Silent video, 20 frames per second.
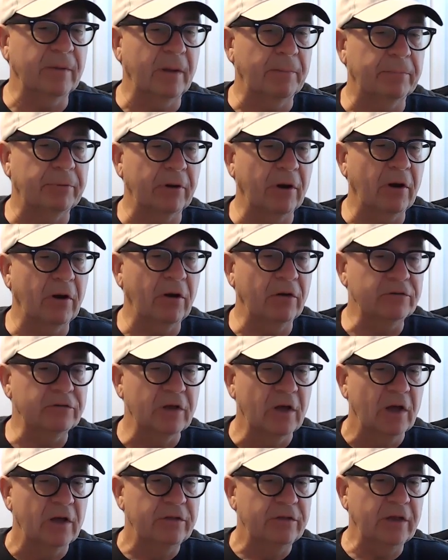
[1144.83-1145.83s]
pros,
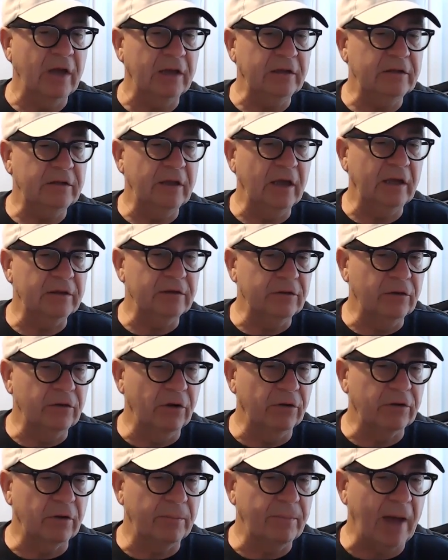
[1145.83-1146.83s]
they need to
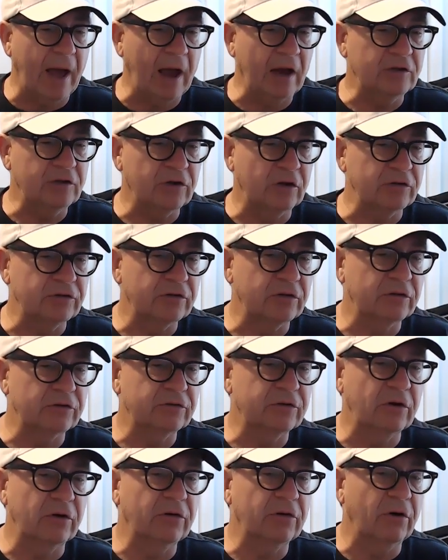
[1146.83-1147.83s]
know their battery charge because
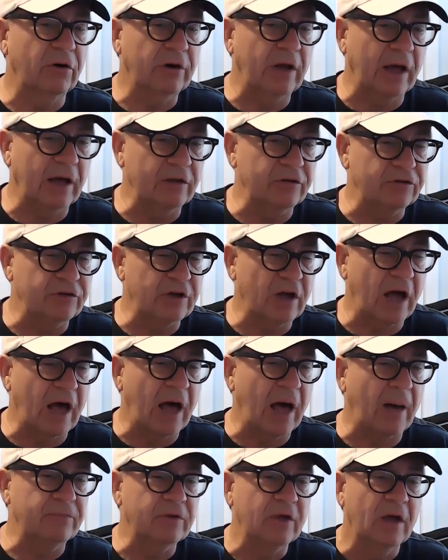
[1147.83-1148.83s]
they're going out in
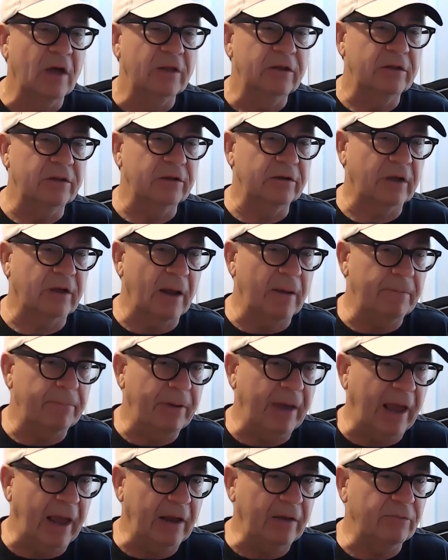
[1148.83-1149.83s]
jobs that they're getting
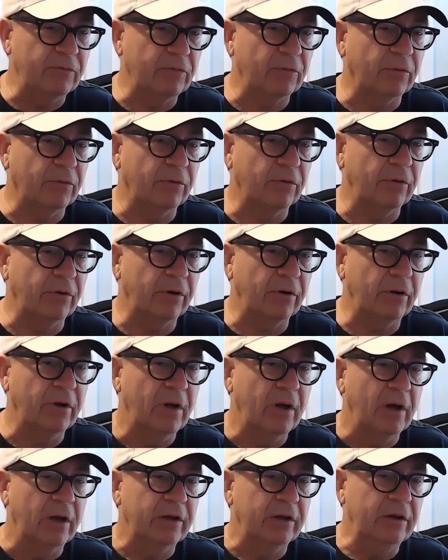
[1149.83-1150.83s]
paid for.
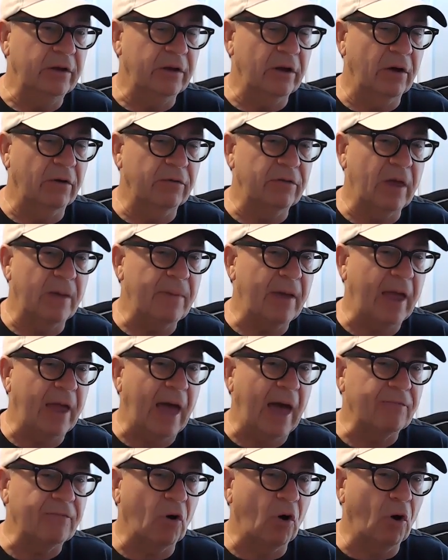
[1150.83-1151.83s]
You know, they may
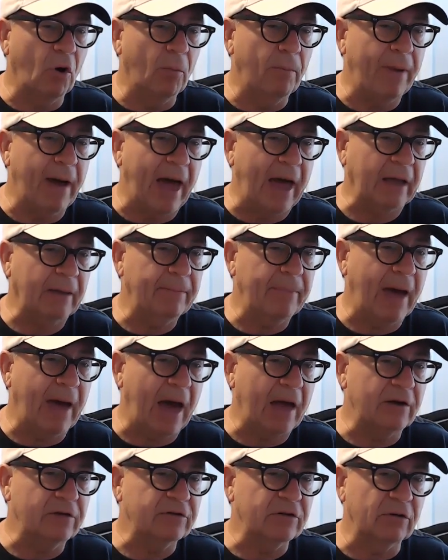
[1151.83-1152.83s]
have a whole bag of
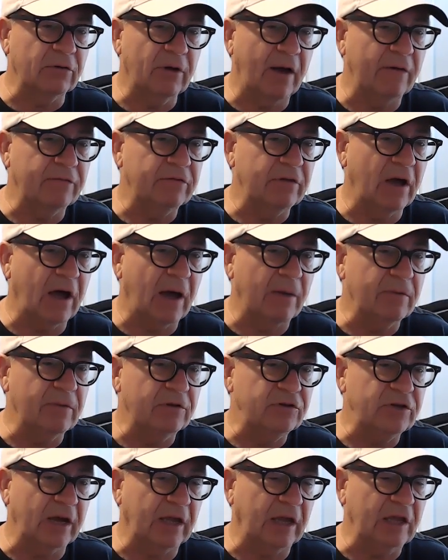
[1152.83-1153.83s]
batteries. They don't have time to
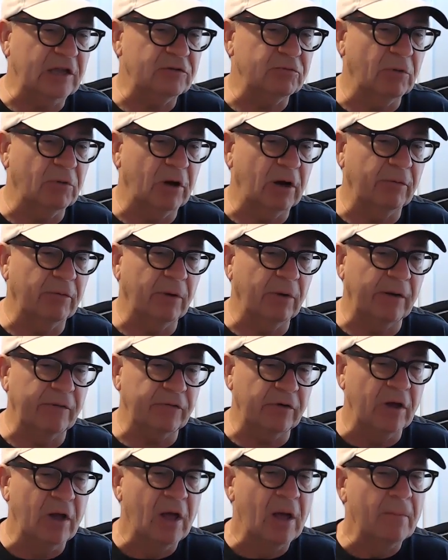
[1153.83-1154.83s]
check each one or
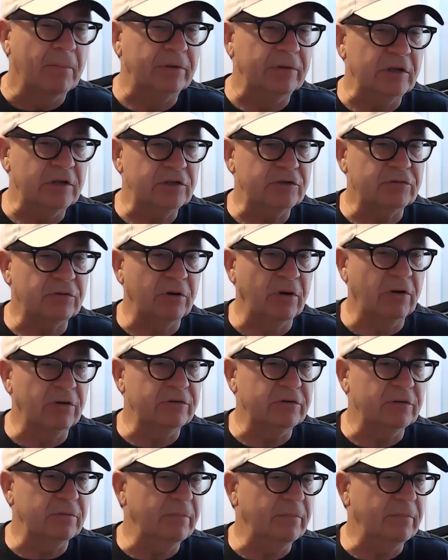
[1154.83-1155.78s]
whatever. But this drone's